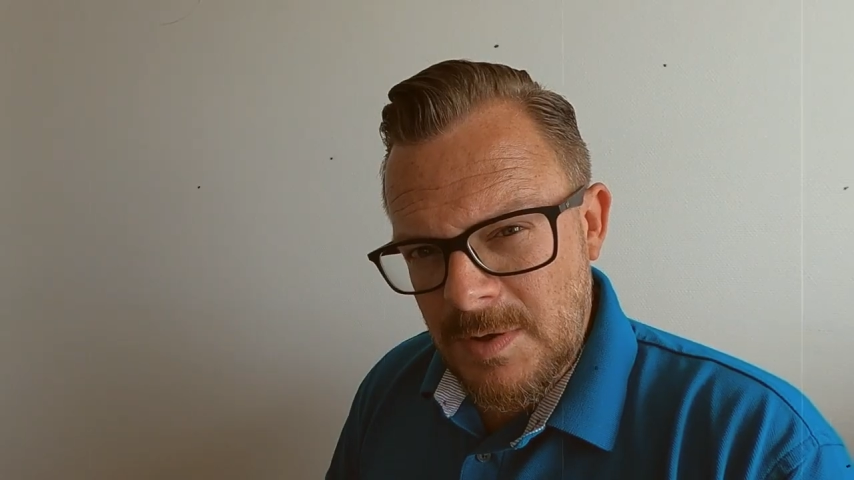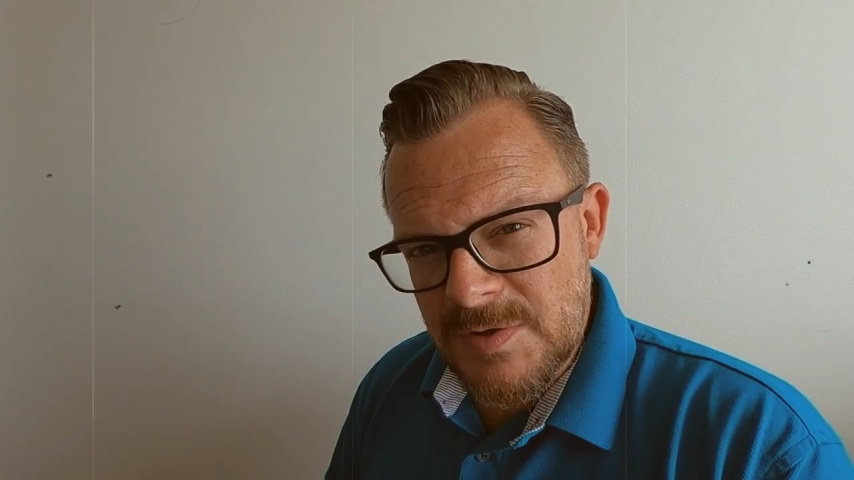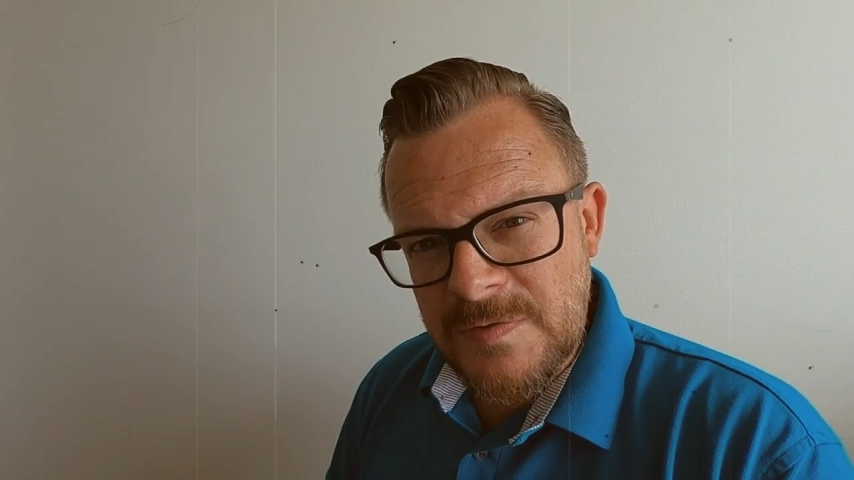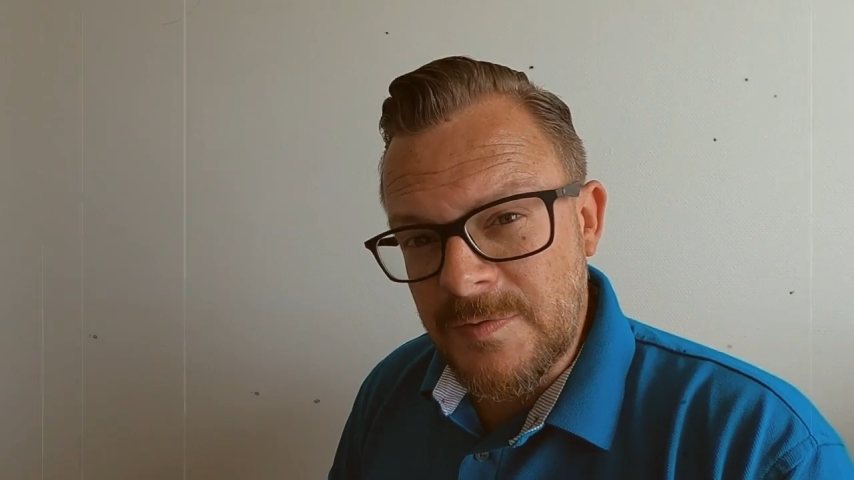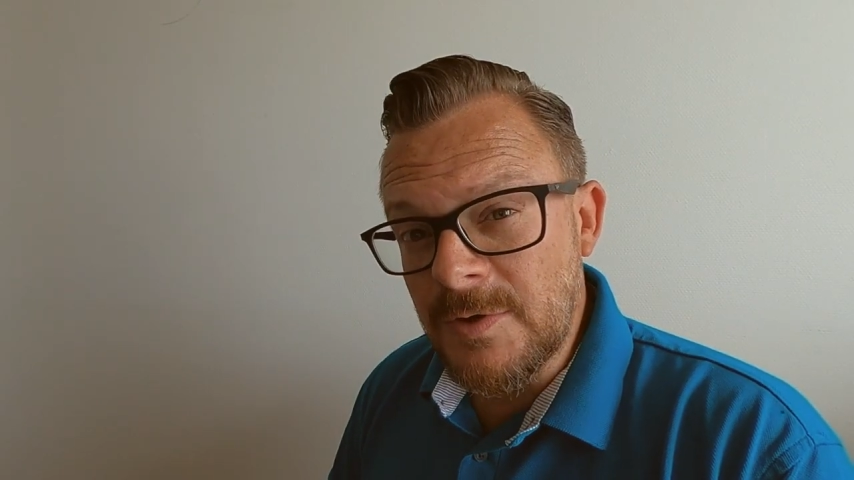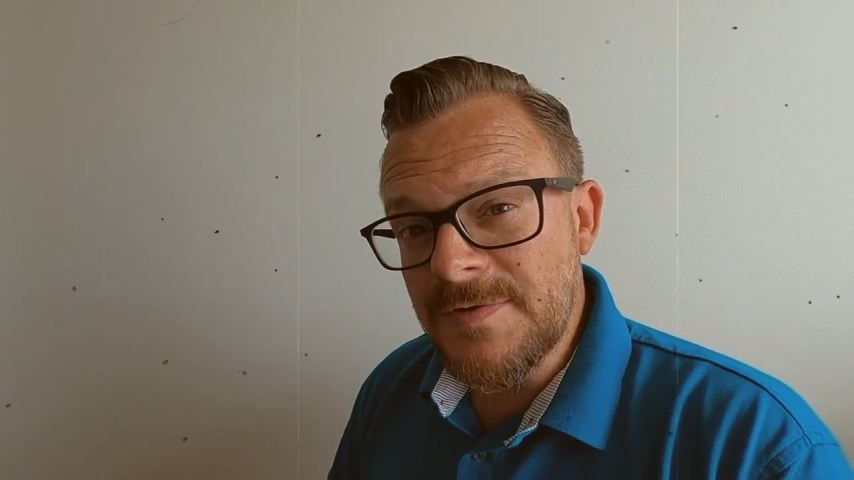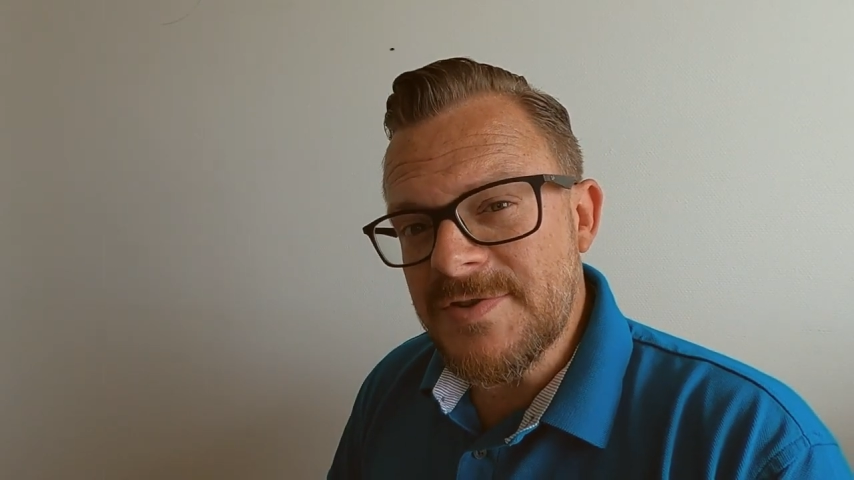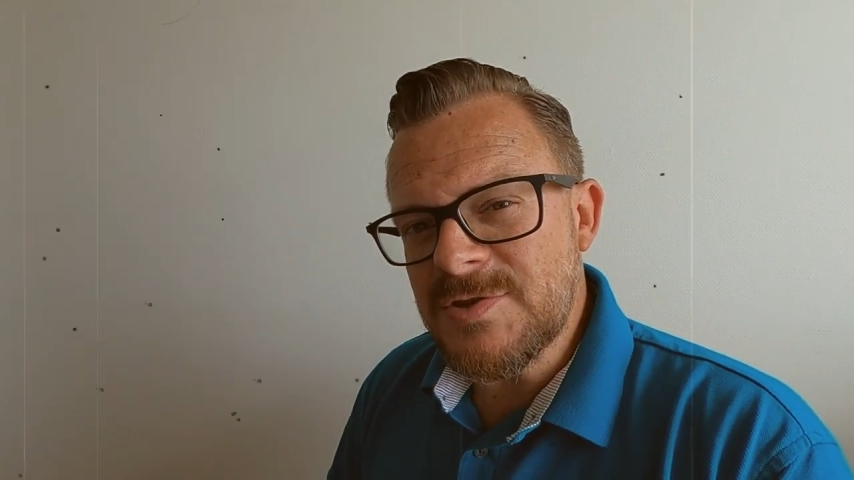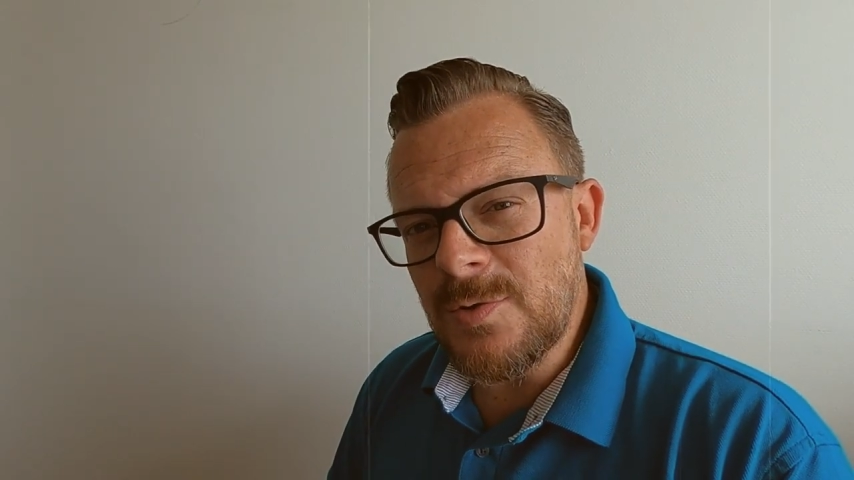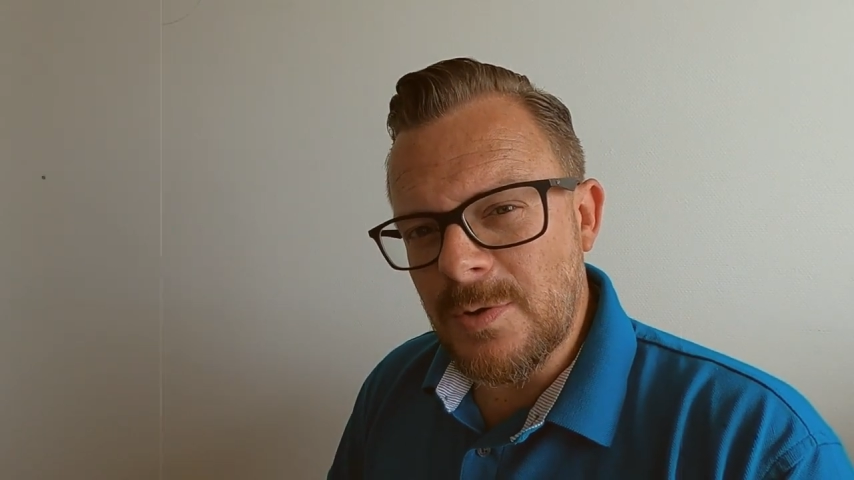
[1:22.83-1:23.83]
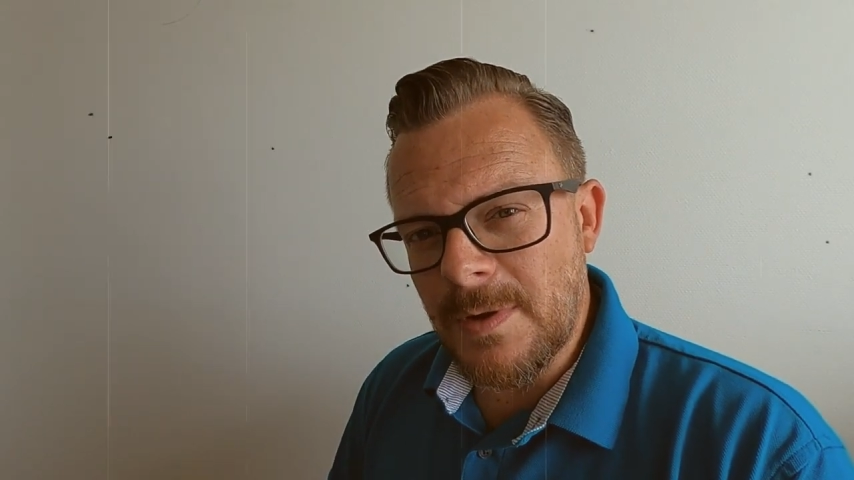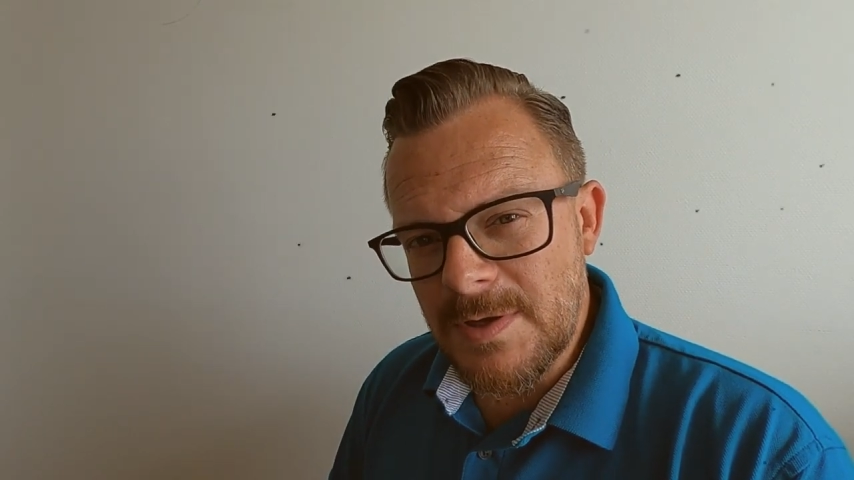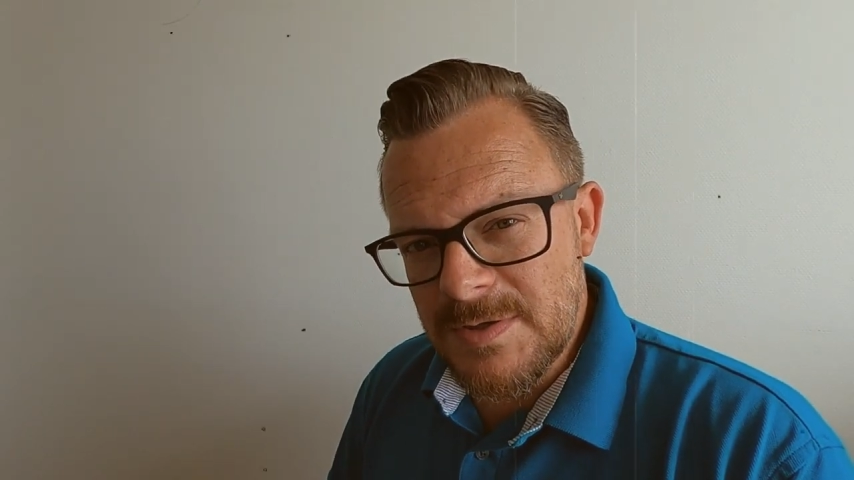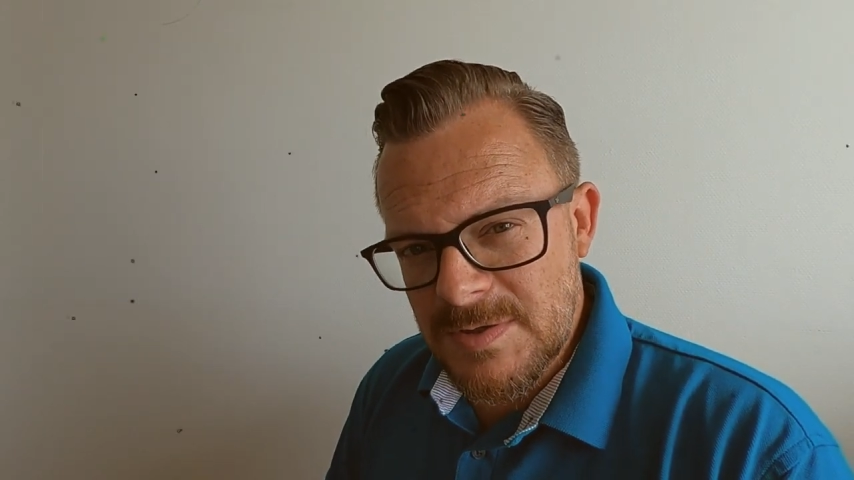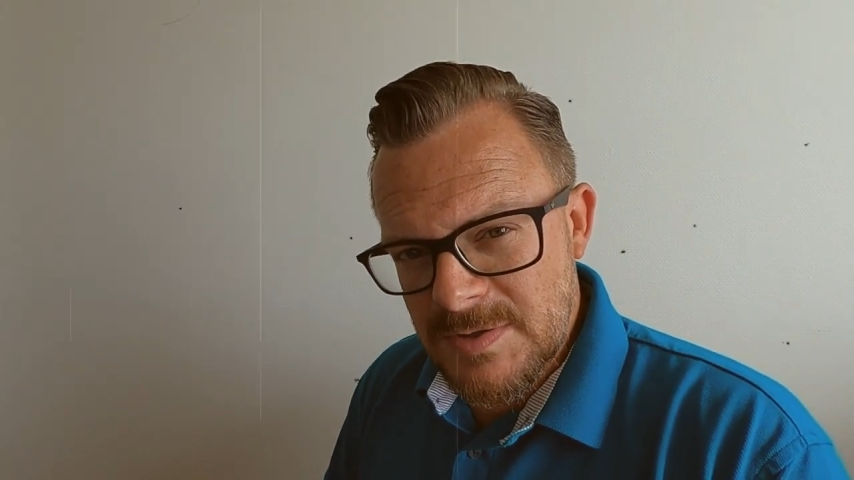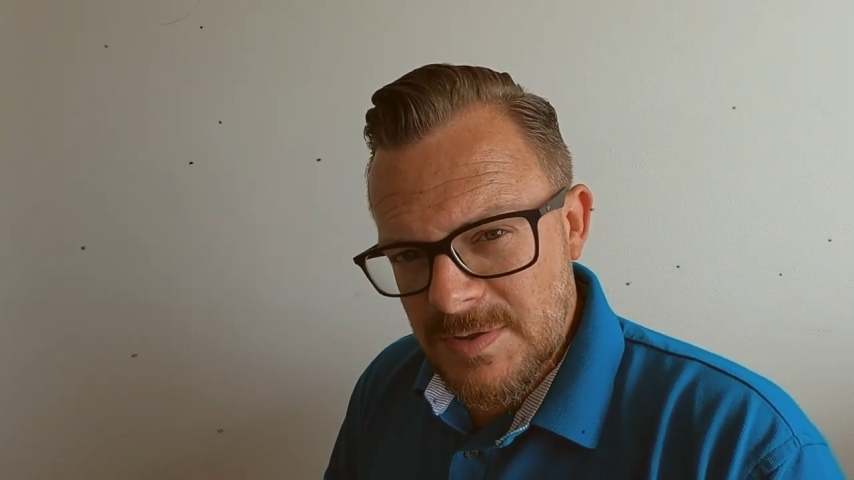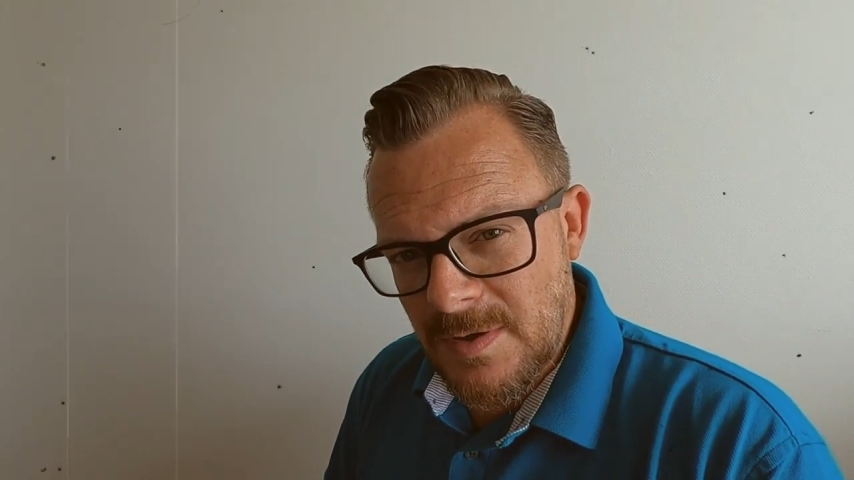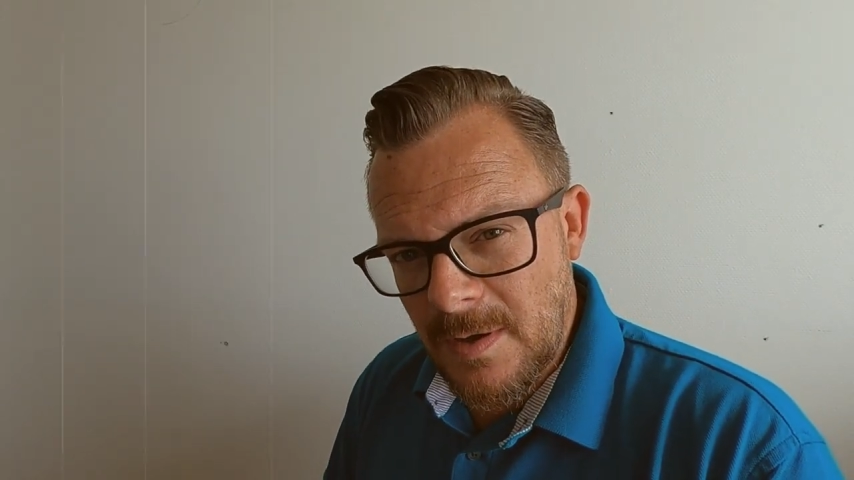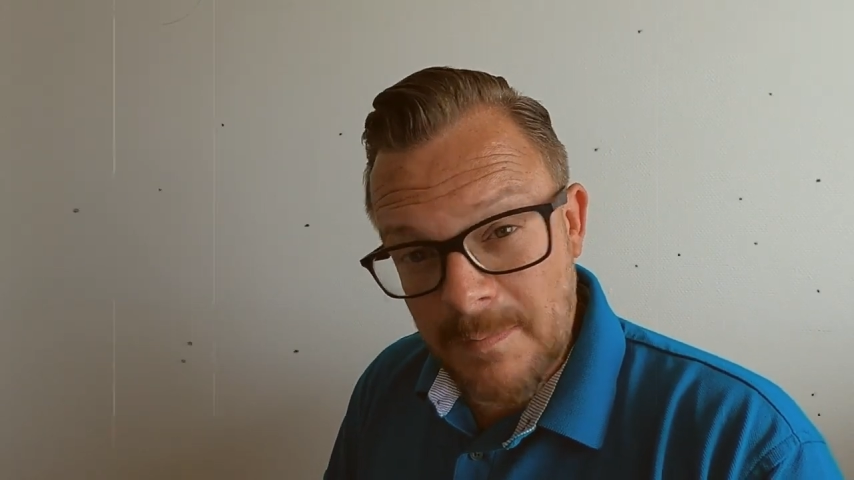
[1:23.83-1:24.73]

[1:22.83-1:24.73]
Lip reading: is full of stories,